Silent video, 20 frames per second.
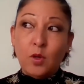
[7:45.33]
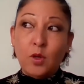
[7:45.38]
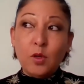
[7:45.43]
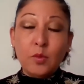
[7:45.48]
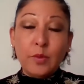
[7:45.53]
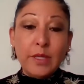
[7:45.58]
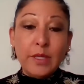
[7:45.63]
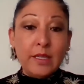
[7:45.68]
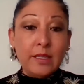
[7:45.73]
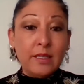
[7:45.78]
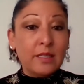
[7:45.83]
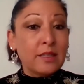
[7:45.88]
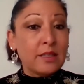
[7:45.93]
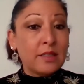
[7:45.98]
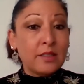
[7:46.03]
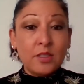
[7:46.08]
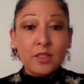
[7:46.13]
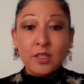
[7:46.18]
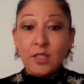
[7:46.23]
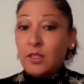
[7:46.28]
Or we can
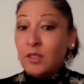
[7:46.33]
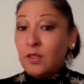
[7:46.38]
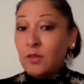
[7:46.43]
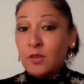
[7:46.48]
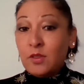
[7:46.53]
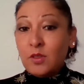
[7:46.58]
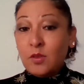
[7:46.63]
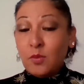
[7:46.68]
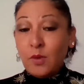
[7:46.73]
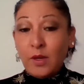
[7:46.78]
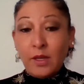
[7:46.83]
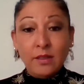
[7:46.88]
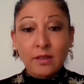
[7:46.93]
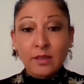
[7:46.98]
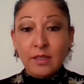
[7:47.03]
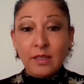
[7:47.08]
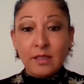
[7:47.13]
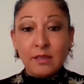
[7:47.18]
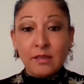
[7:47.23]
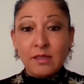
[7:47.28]
continue to rail
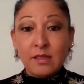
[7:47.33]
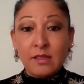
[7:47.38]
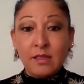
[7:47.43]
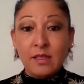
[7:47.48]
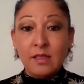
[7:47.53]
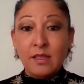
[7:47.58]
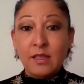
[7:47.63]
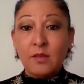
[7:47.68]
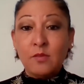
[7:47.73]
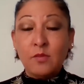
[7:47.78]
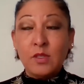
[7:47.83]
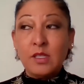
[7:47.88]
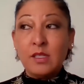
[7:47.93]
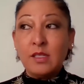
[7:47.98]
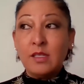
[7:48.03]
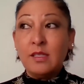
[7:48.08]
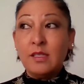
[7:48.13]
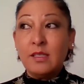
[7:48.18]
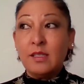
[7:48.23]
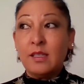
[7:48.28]
against it and
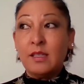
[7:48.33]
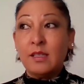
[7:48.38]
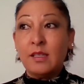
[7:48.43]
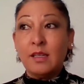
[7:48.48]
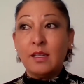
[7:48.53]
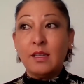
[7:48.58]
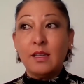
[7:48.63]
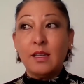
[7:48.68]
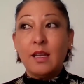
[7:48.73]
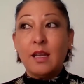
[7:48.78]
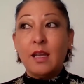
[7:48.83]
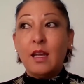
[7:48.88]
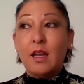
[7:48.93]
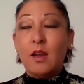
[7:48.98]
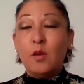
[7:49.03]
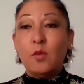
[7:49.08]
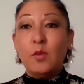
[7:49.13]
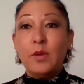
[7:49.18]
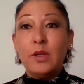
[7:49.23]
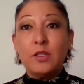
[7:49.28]
resist it,
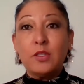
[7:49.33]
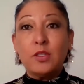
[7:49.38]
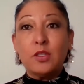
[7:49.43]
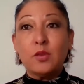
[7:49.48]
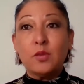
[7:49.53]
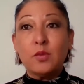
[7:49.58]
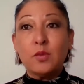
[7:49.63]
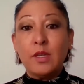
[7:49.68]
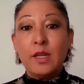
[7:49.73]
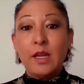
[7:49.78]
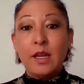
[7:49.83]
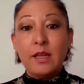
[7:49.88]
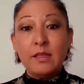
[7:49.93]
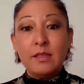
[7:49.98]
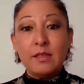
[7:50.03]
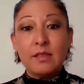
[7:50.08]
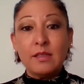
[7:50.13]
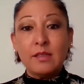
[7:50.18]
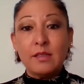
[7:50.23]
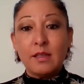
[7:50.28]
which
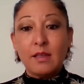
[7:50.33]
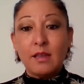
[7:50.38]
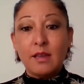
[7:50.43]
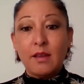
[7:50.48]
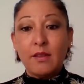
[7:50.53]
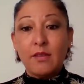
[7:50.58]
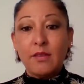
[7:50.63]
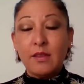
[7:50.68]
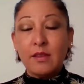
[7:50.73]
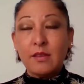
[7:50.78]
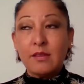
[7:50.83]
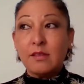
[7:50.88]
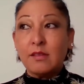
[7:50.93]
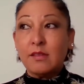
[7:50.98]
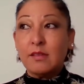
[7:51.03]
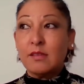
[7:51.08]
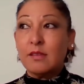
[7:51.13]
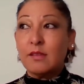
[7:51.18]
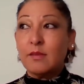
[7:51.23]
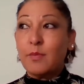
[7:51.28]
creates
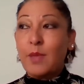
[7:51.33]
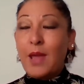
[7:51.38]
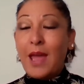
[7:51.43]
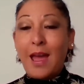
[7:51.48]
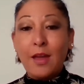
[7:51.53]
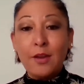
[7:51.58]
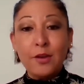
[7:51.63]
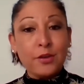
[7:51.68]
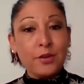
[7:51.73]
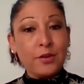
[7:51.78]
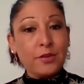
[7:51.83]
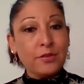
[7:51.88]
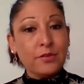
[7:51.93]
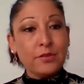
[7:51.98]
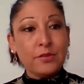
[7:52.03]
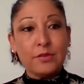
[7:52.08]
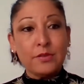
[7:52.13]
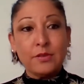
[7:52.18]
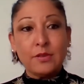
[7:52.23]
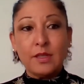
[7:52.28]
this pattern
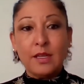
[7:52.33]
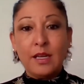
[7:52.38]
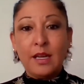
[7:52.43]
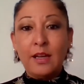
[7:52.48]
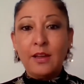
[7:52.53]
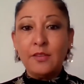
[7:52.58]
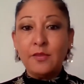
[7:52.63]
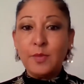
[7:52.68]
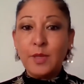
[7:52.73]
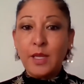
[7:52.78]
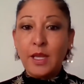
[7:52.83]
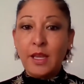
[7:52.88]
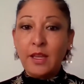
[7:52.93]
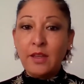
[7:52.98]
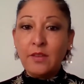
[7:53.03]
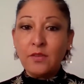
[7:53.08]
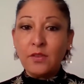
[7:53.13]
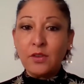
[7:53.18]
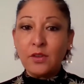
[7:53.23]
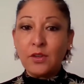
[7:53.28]
of
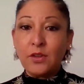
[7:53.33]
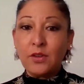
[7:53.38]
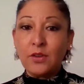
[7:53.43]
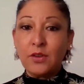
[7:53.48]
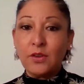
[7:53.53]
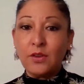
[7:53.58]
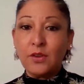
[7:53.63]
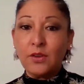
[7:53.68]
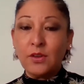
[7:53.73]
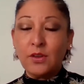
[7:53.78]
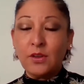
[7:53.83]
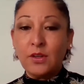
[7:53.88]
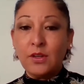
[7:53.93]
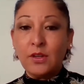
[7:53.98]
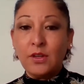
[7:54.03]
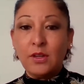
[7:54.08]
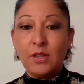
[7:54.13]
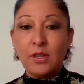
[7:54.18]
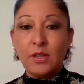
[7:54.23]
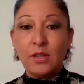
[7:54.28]
behavior,
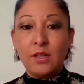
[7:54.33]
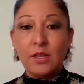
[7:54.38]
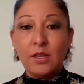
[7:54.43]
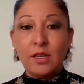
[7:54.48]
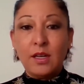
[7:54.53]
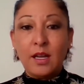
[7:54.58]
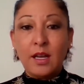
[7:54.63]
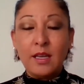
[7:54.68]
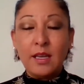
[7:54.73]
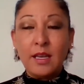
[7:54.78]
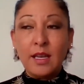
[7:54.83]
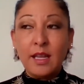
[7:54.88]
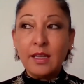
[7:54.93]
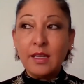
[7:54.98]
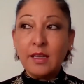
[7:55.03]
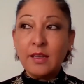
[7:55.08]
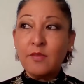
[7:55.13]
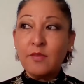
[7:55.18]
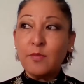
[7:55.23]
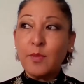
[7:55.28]
a
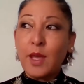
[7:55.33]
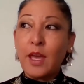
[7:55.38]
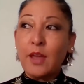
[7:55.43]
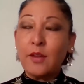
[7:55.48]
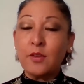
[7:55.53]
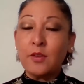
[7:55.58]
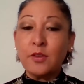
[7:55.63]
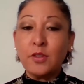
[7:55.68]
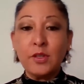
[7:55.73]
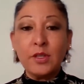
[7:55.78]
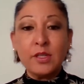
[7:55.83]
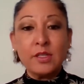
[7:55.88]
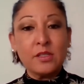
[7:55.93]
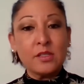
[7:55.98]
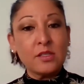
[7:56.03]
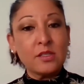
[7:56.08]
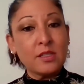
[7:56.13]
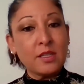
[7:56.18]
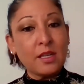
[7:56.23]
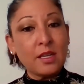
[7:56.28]
negative pattern. You get
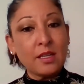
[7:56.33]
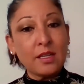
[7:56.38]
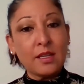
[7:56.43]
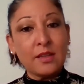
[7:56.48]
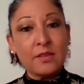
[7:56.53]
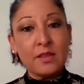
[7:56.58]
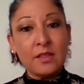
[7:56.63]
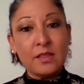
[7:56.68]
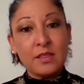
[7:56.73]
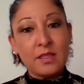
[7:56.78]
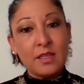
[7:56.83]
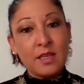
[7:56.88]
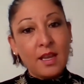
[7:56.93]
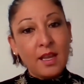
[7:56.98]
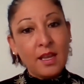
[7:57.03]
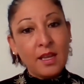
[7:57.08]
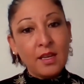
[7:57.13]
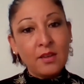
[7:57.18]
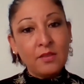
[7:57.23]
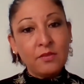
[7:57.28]
stuck in these
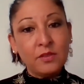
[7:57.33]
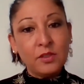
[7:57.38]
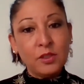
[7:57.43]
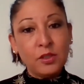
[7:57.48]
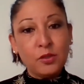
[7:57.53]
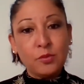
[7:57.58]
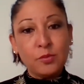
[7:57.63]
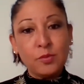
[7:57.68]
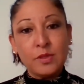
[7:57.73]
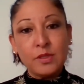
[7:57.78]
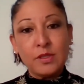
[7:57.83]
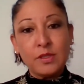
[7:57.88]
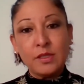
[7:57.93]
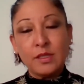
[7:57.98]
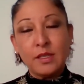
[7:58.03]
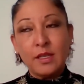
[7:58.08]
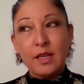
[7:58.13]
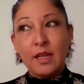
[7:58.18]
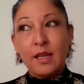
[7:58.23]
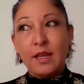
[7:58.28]
negative loops.